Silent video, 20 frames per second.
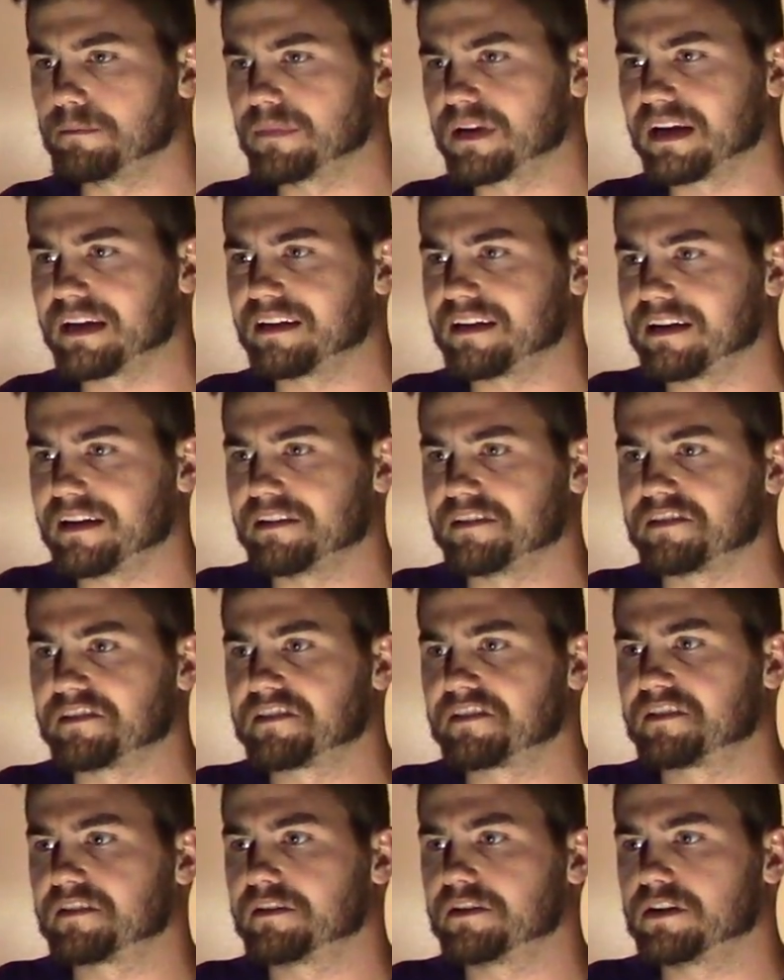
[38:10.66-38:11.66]
it
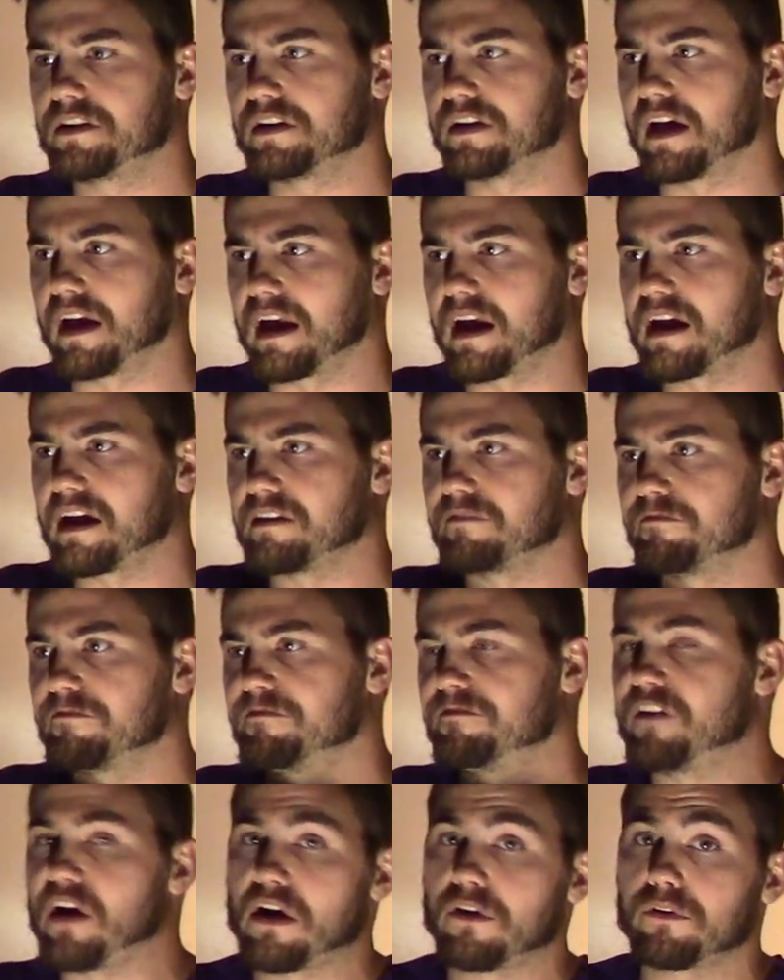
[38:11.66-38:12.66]
is a
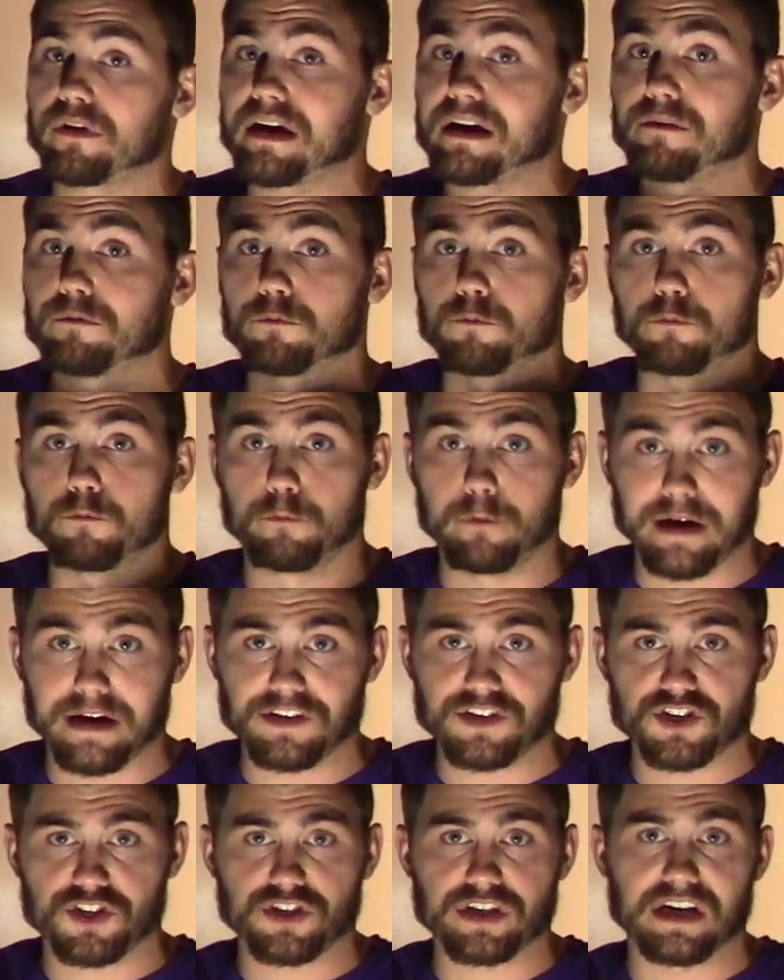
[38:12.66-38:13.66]
very
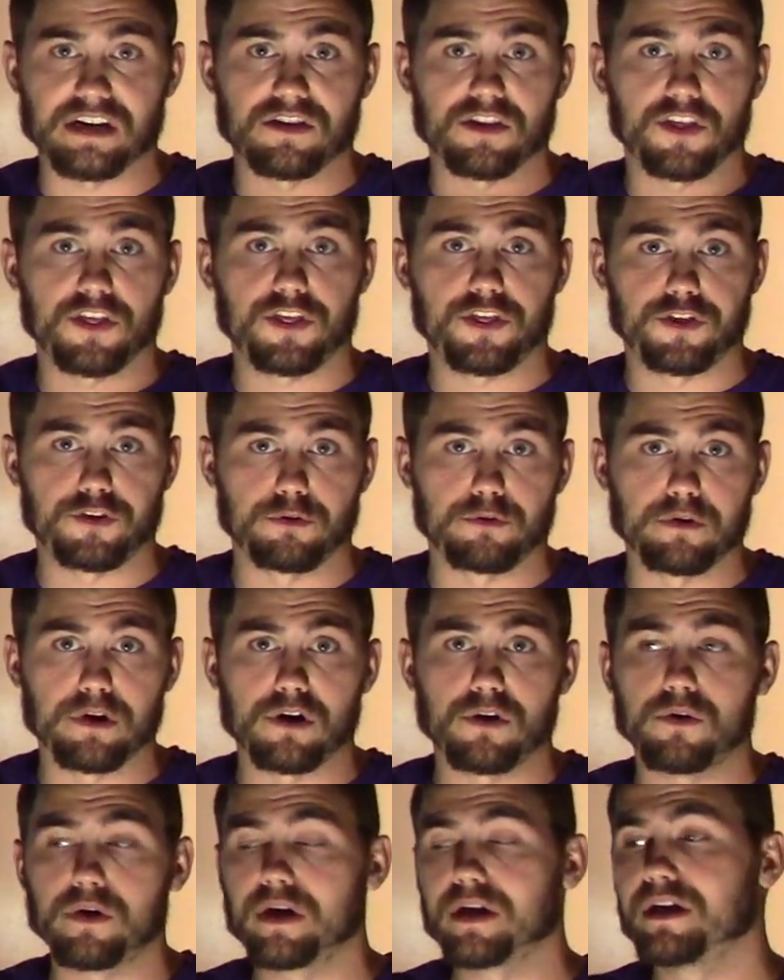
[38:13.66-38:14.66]
rich and
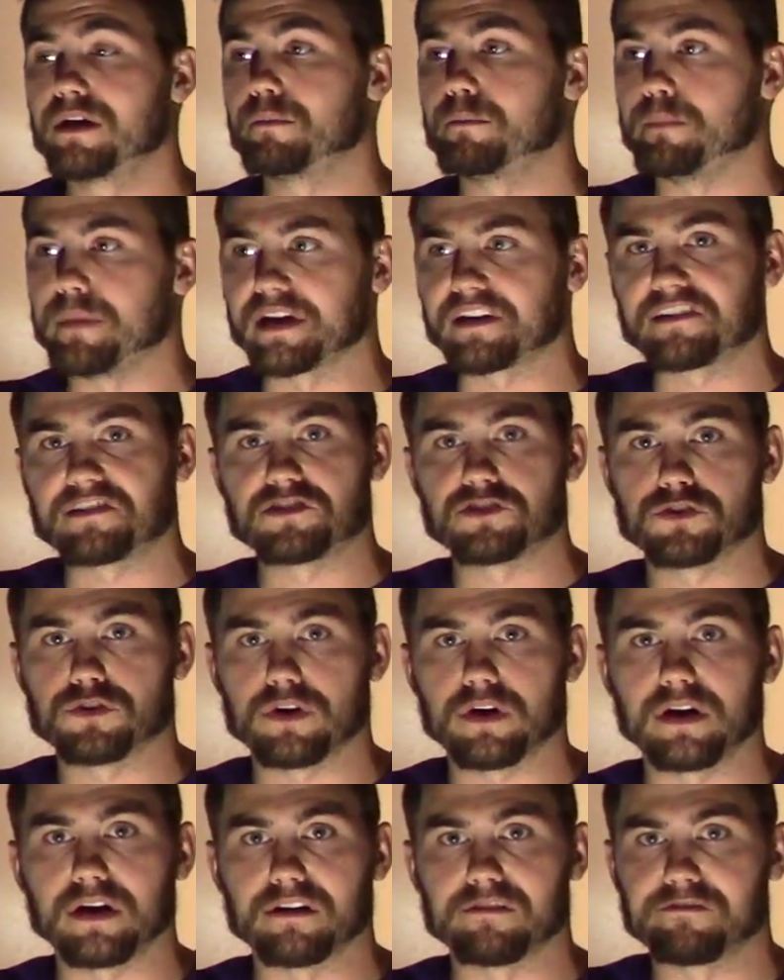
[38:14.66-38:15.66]
thorough
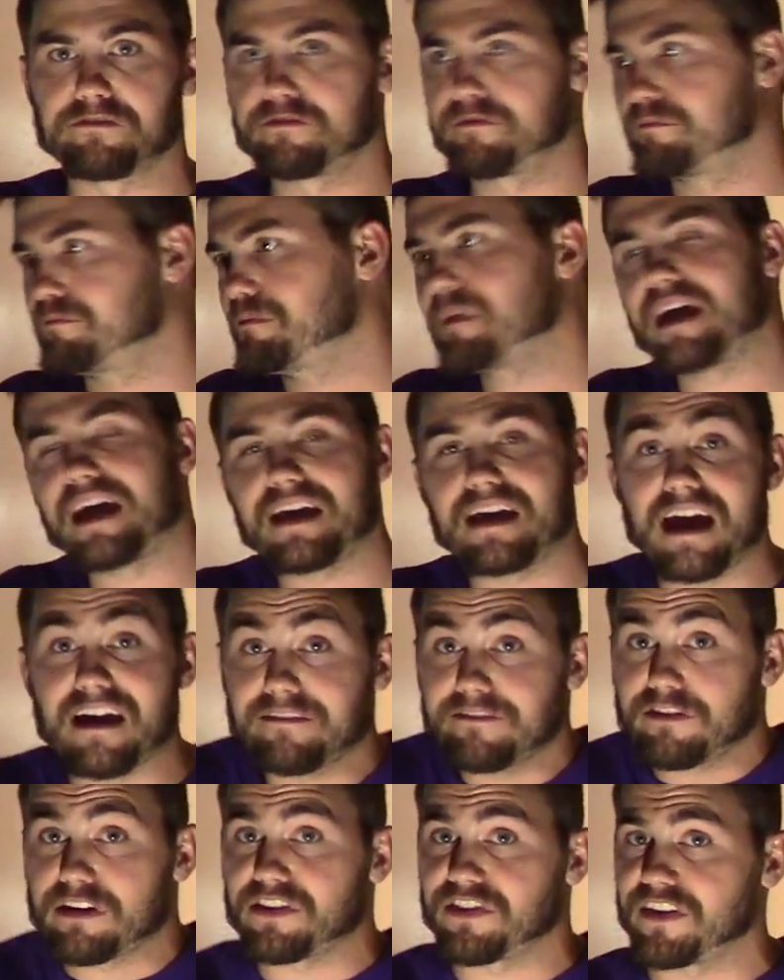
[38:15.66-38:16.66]
mixture of
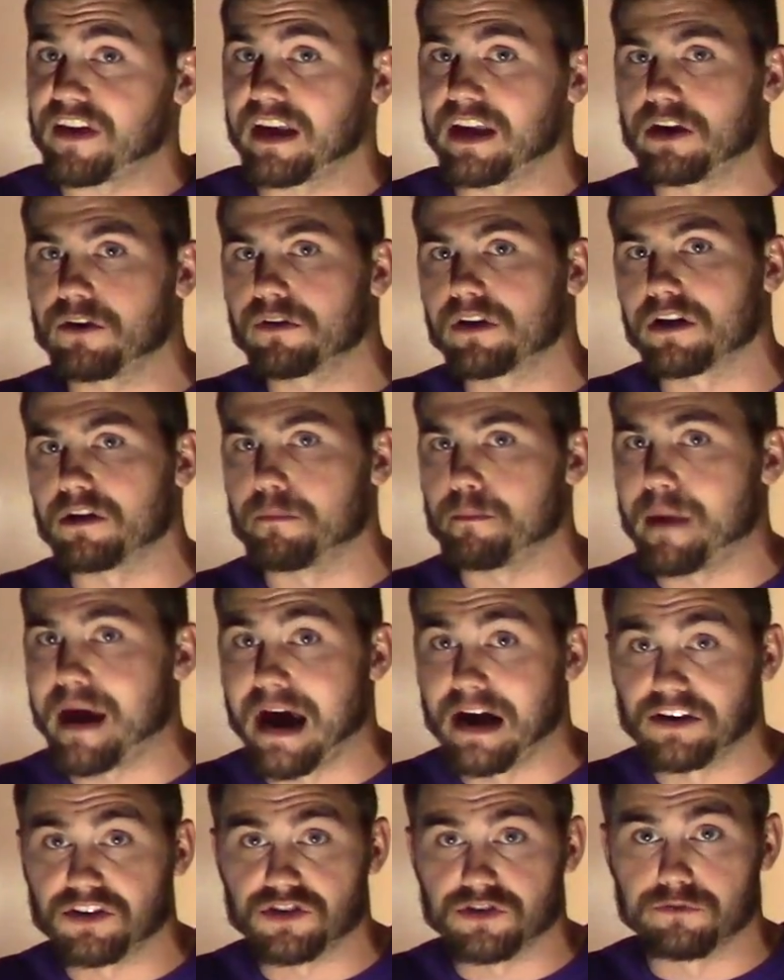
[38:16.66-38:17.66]
everything you can
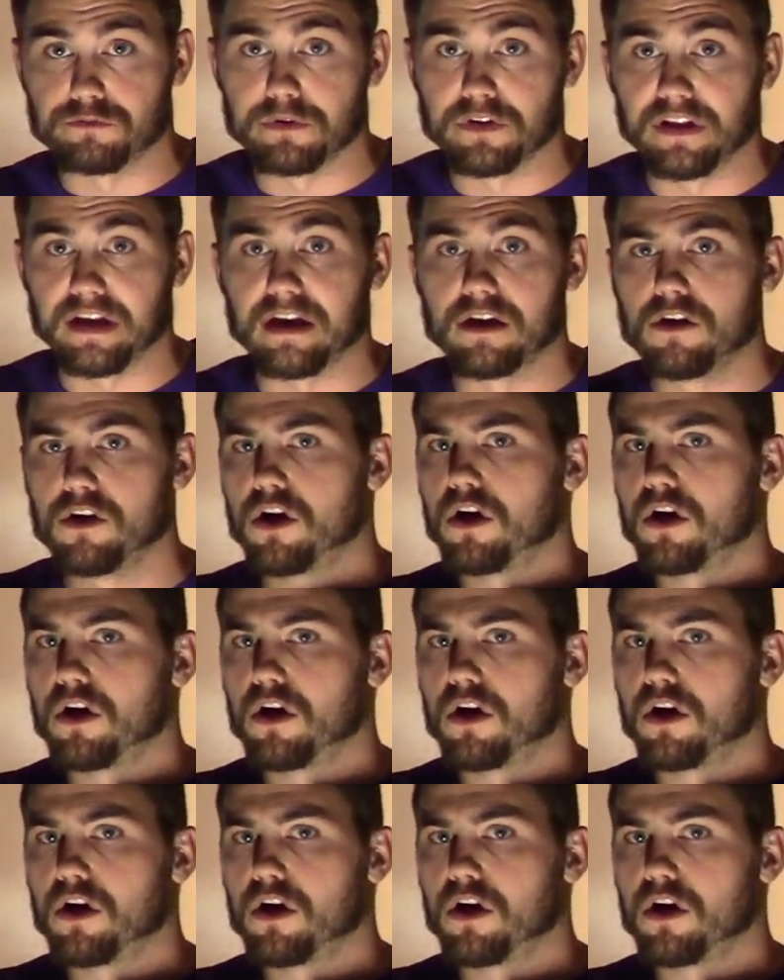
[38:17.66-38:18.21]
imagine, really.